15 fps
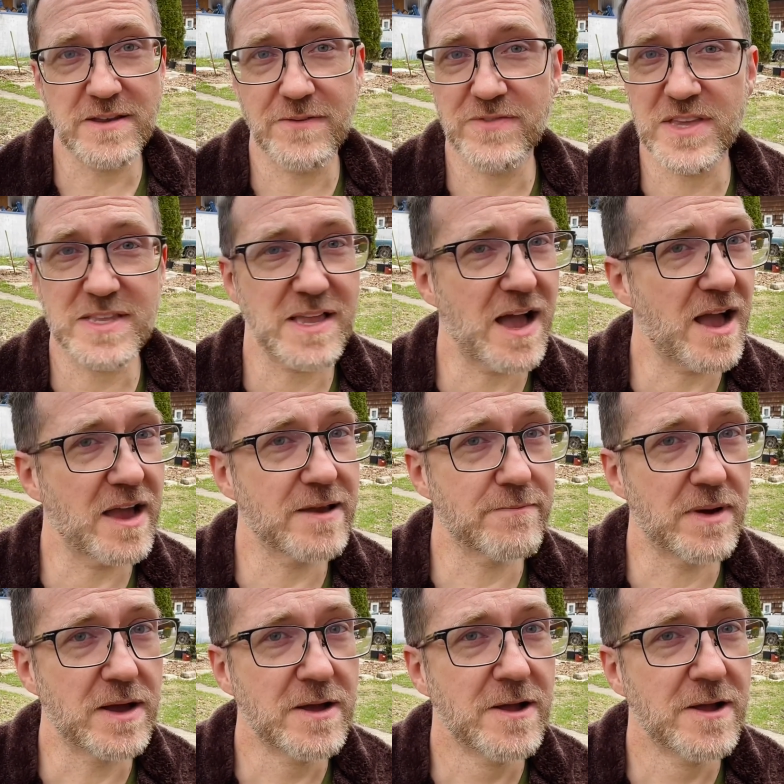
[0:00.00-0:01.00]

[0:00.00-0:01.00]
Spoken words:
of the time,